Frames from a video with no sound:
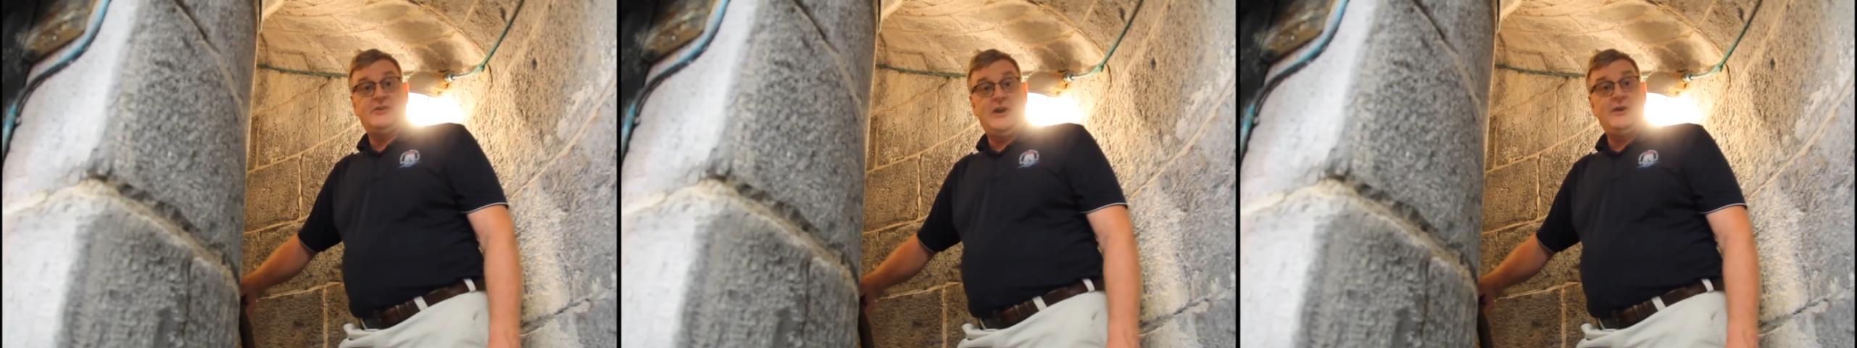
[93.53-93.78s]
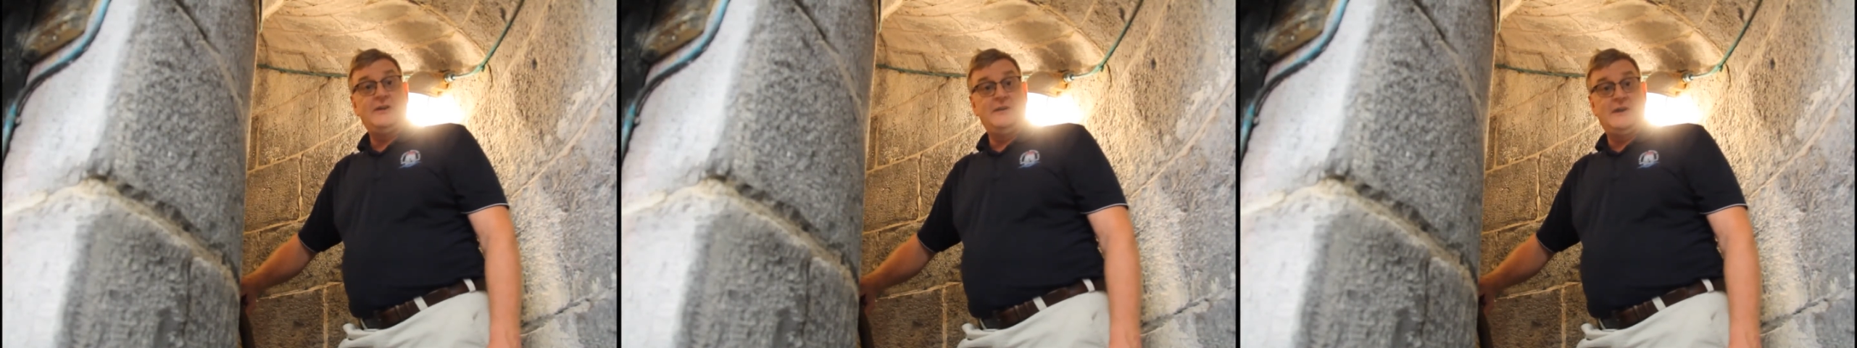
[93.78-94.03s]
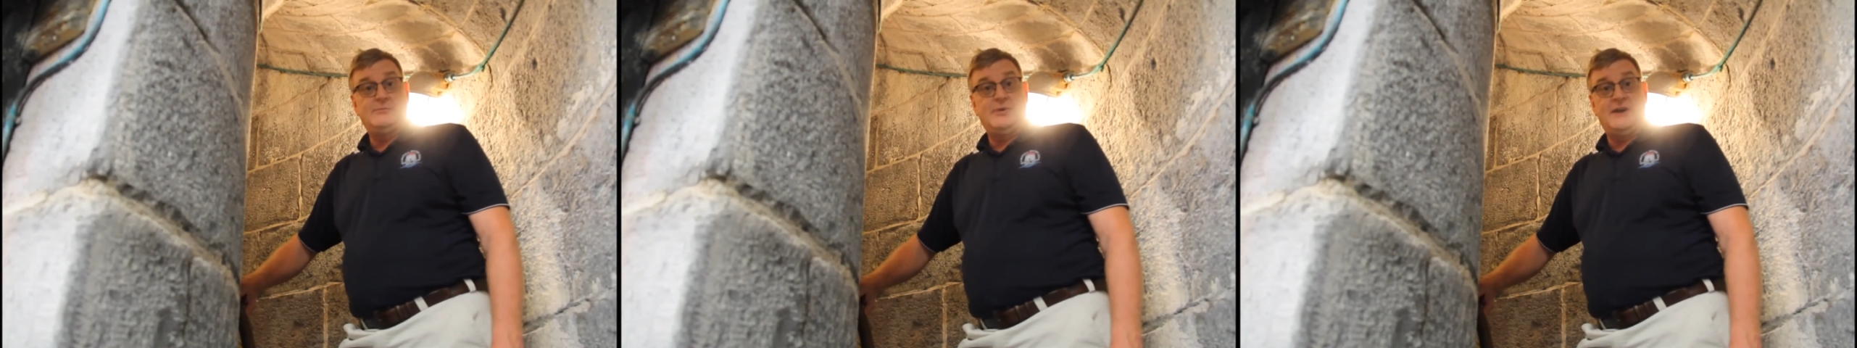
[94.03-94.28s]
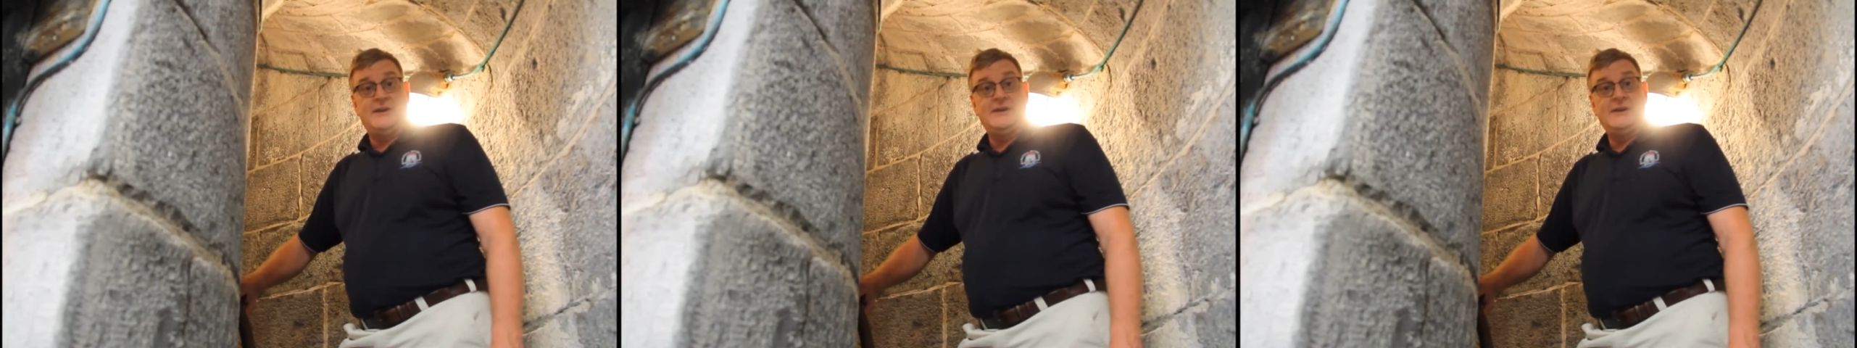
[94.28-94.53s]
Terry Lynn
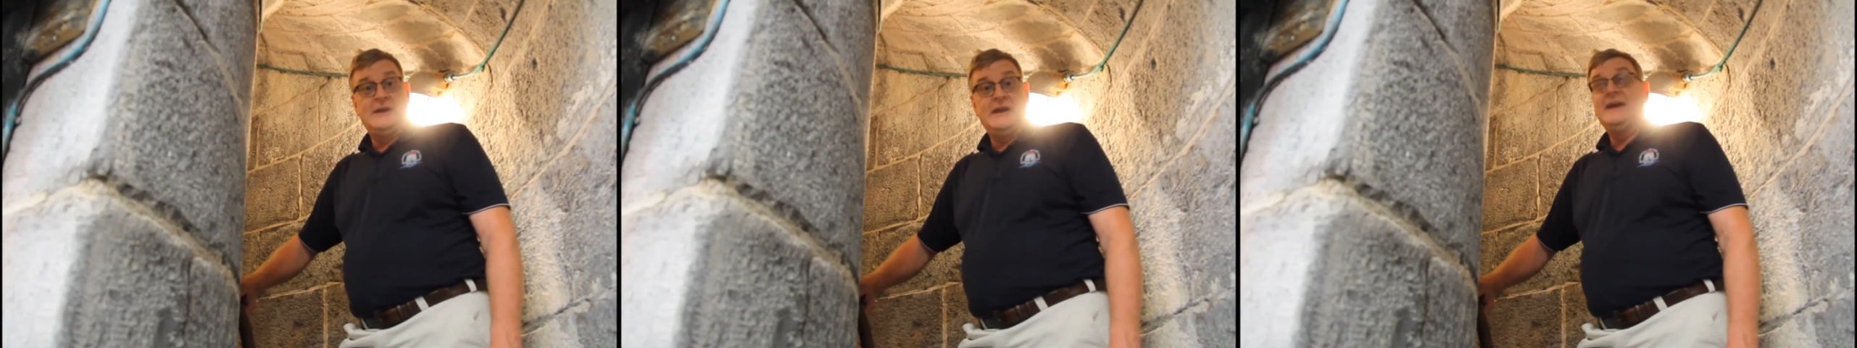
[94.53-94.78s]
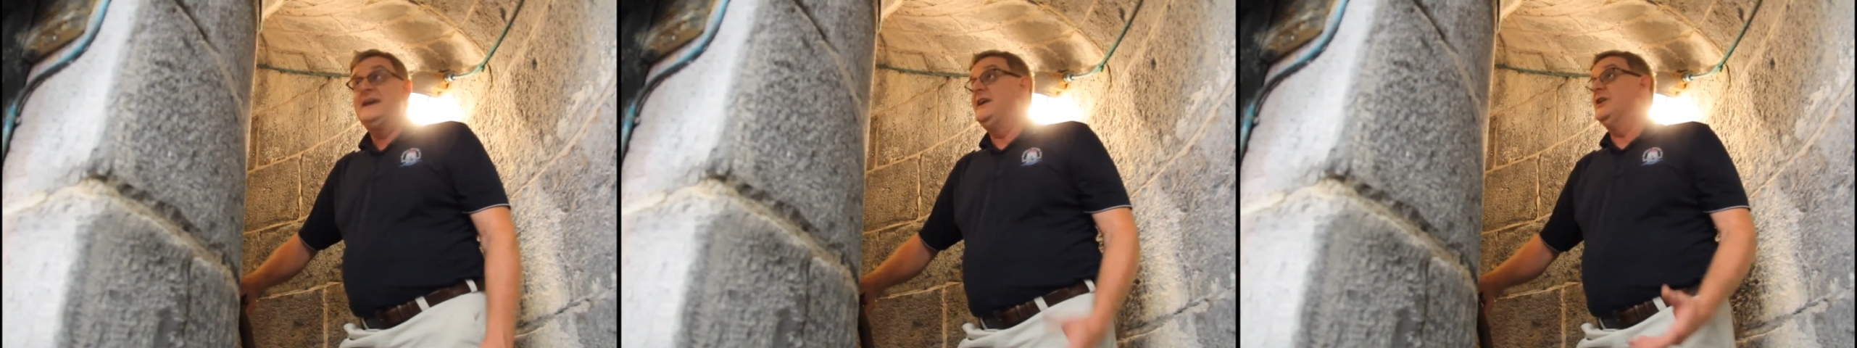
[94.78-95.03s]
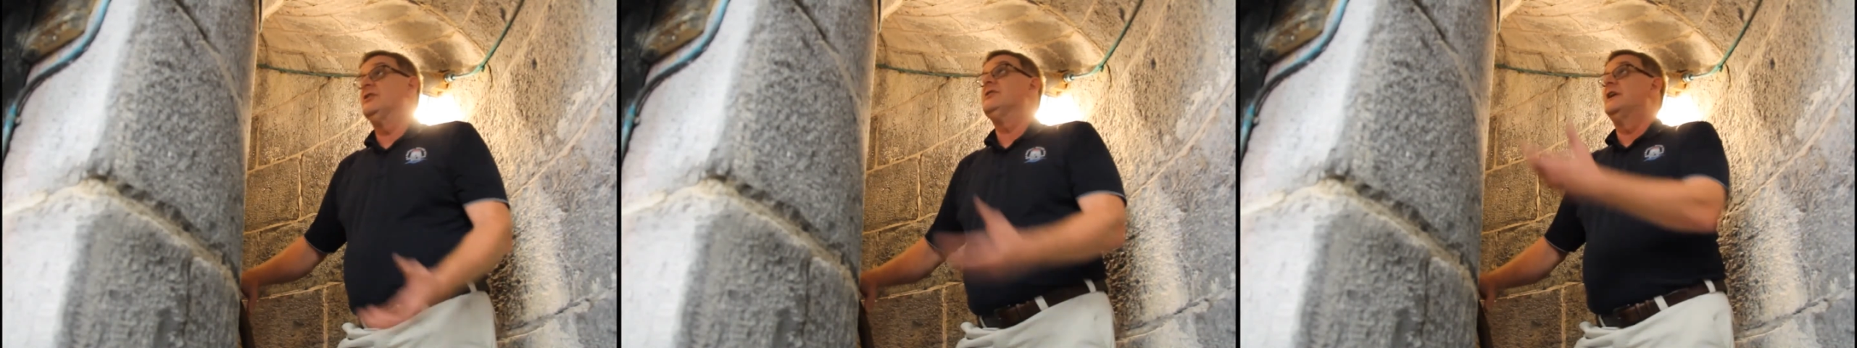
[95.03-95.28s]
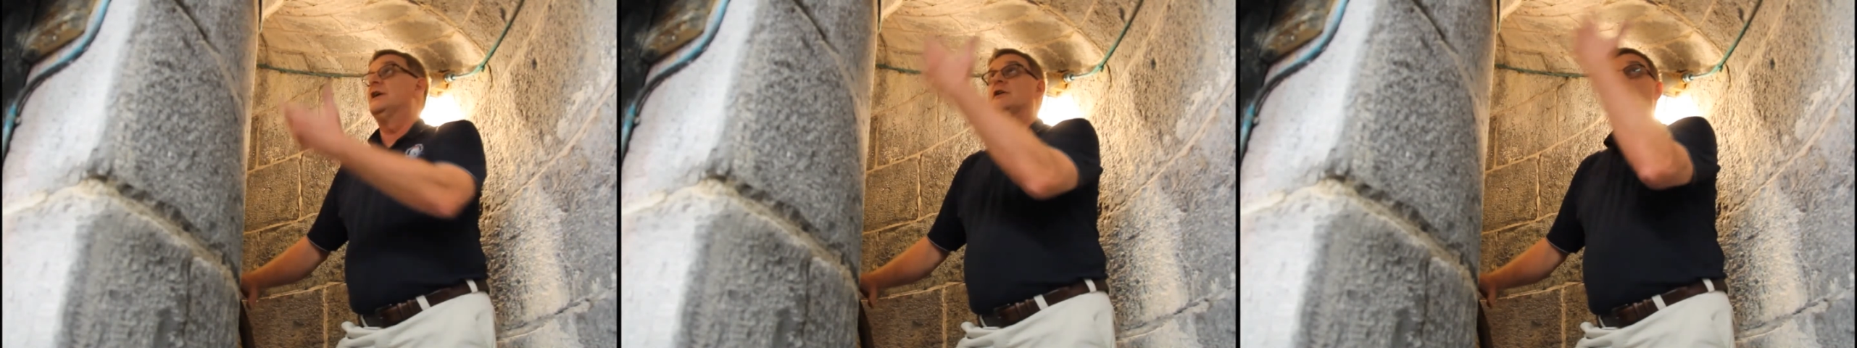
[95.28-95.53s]
Brennan here
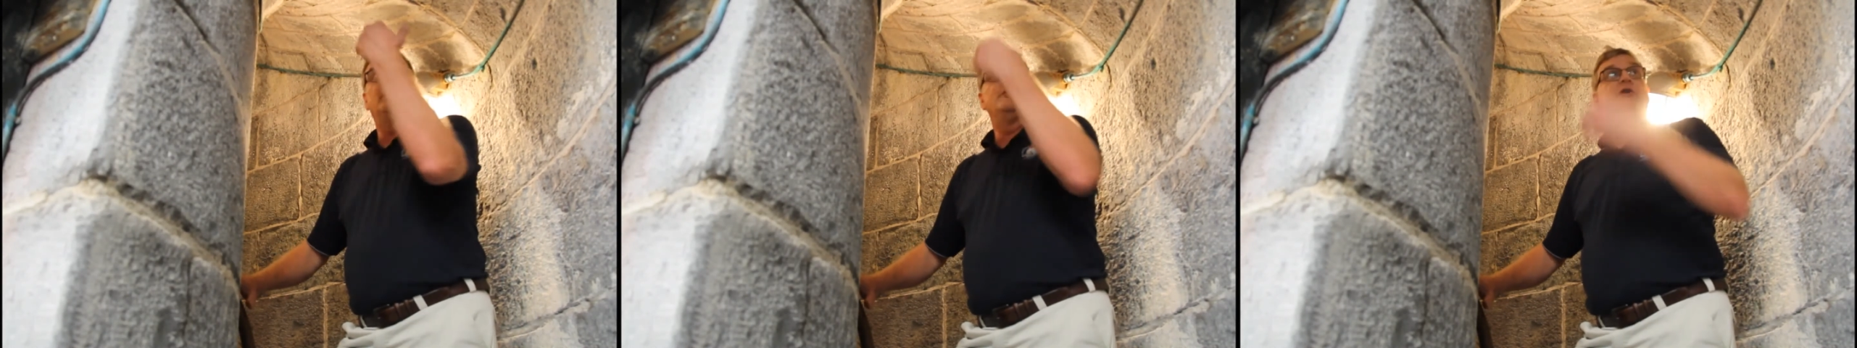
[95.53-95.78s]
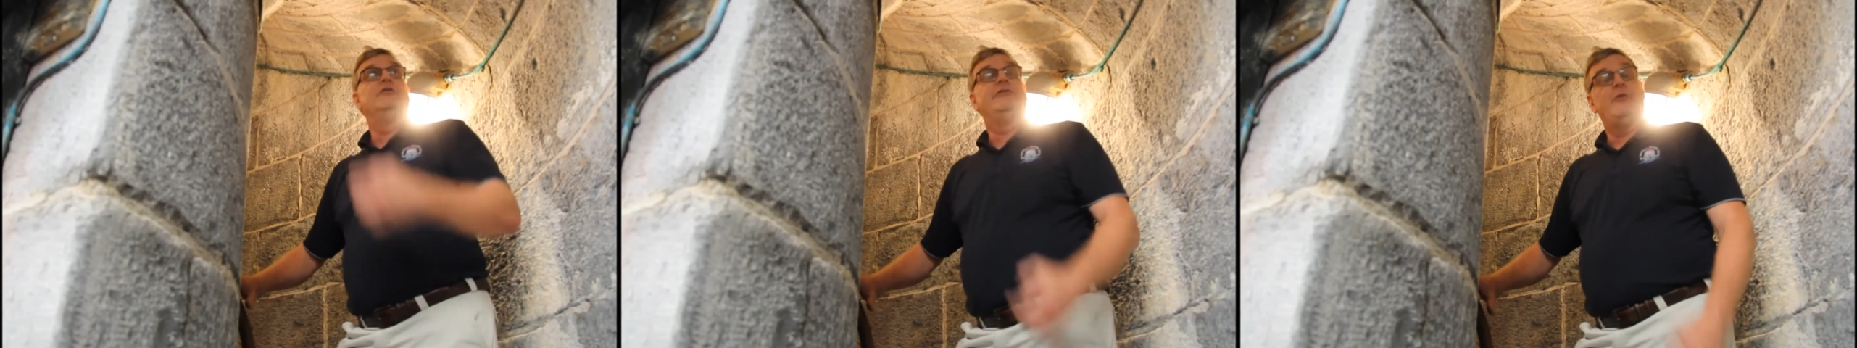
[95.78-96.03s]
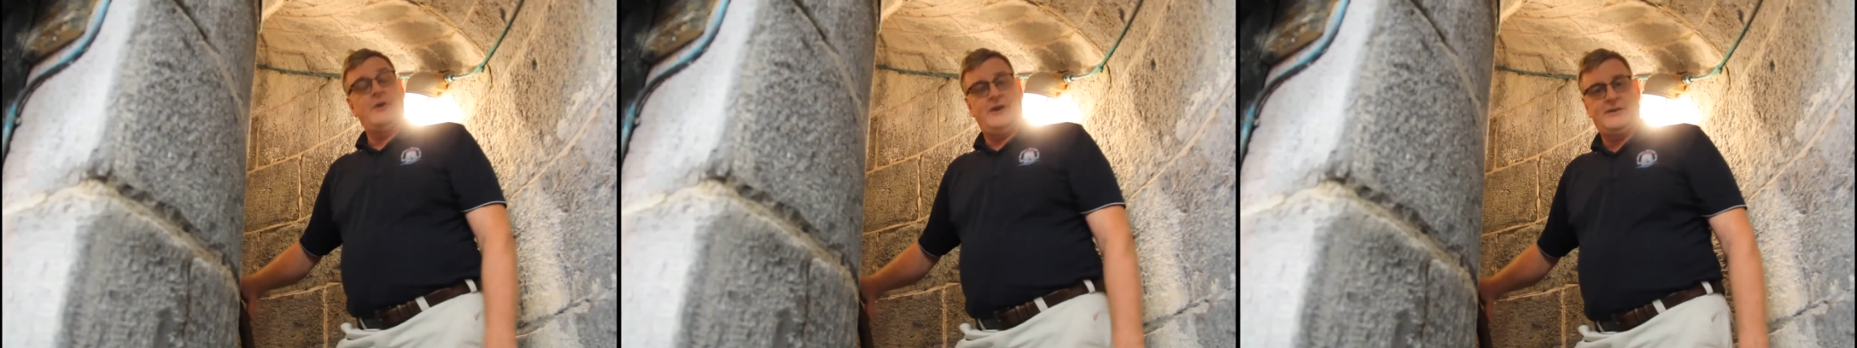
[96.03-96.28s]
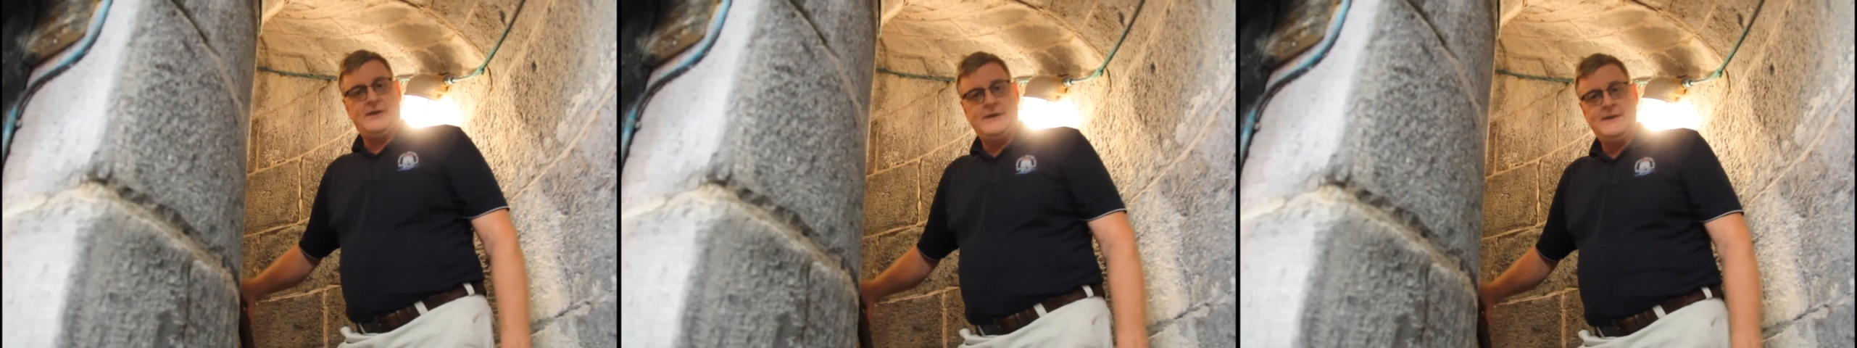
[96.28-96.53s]
in a colonial fort.